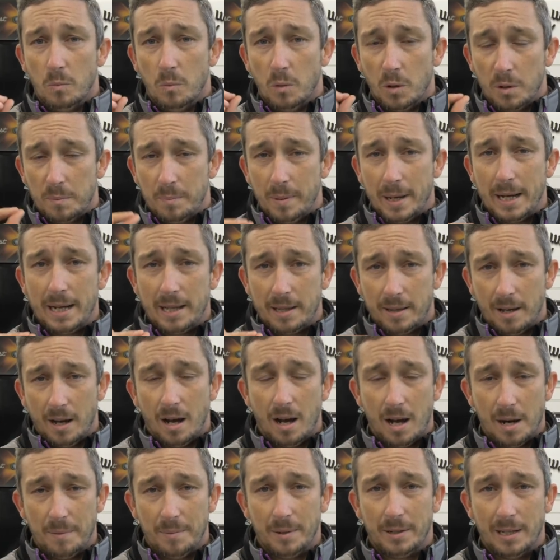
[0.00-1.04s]
would be the
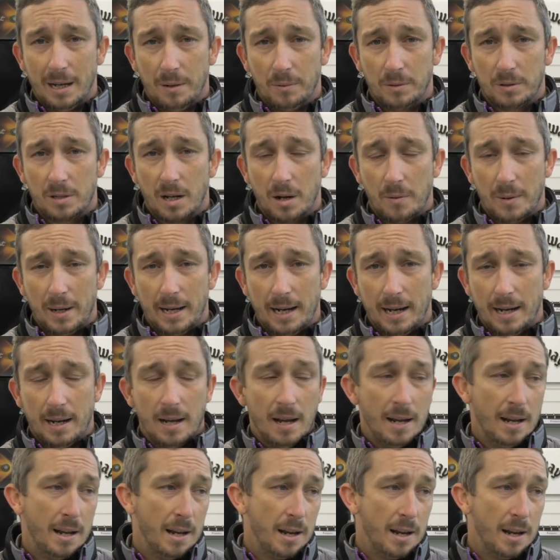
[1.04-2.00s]
hybrid that would go in it.